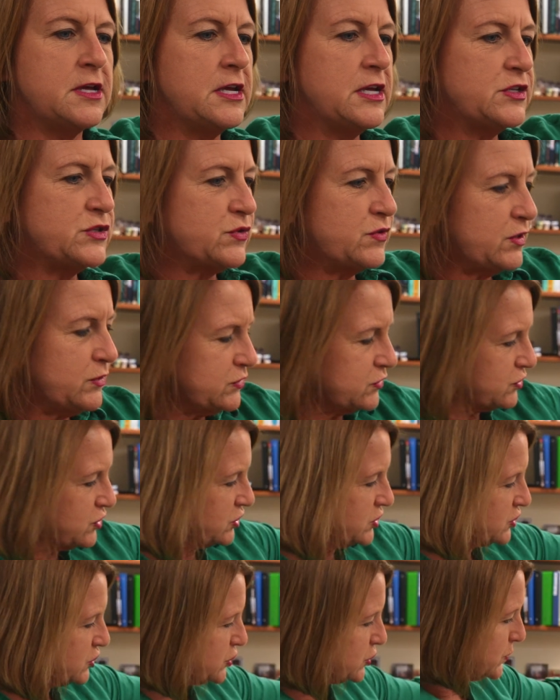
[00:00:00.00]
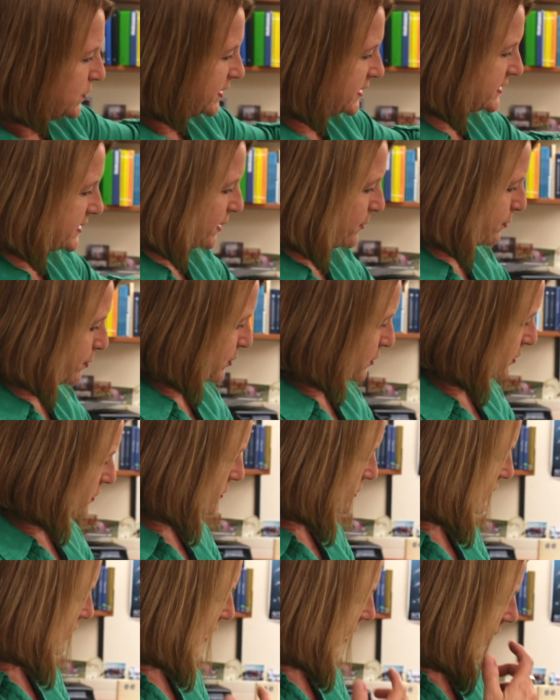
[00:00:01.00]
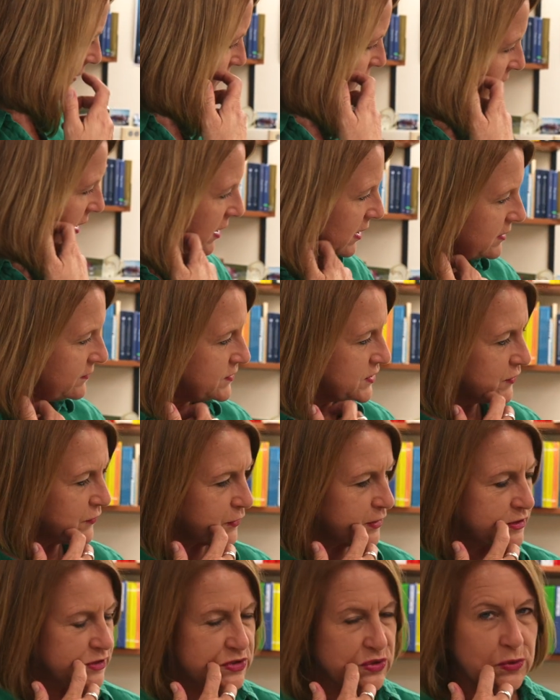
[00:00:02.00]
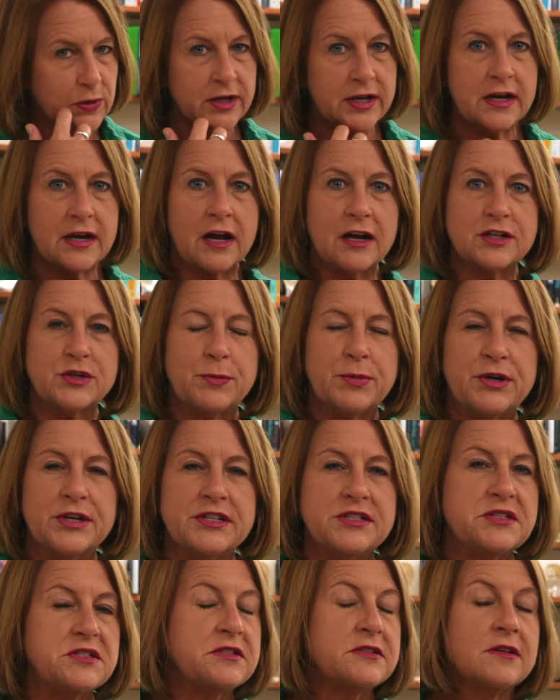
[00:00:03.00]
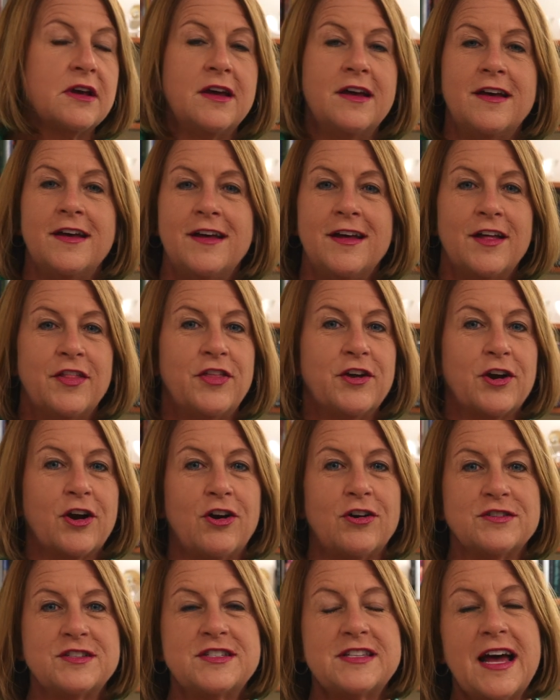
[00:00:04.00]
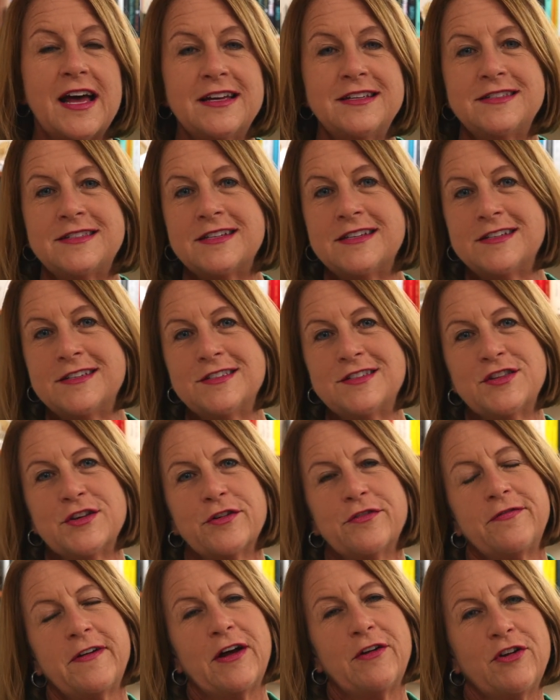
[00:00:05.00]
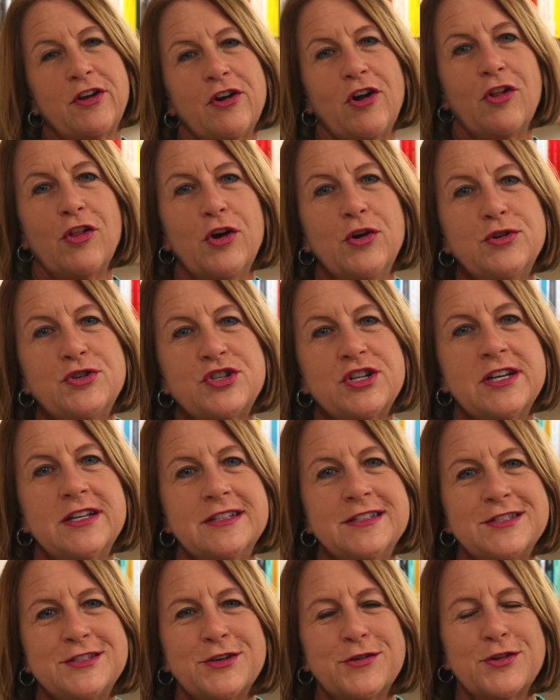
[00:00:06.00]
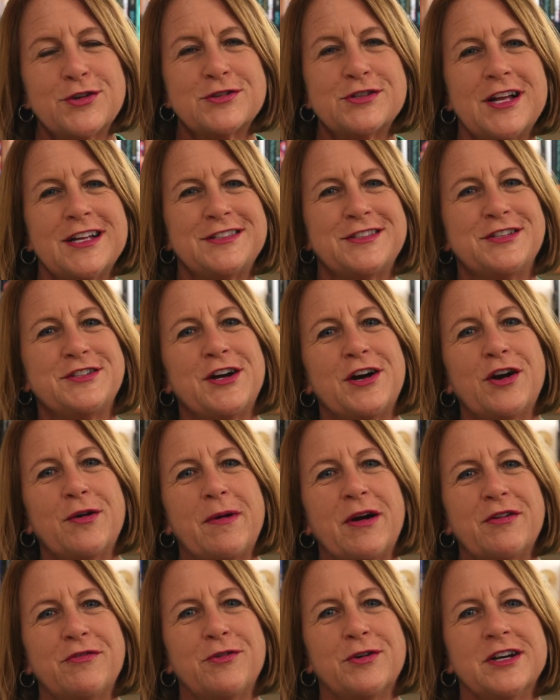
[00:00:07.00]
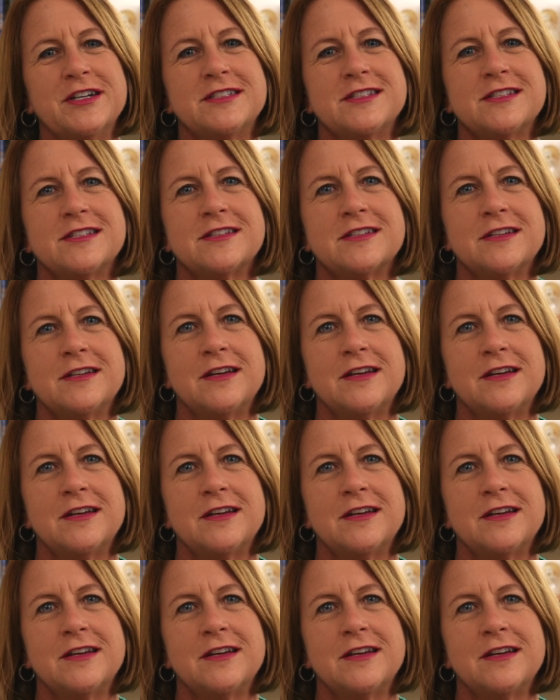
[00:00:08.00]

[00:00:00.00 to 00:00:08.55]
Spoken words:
So those are just 2 examples I've got of different squid and octopus. They're all sizes, they're found in all oceans, so there's lots to talk about, of course.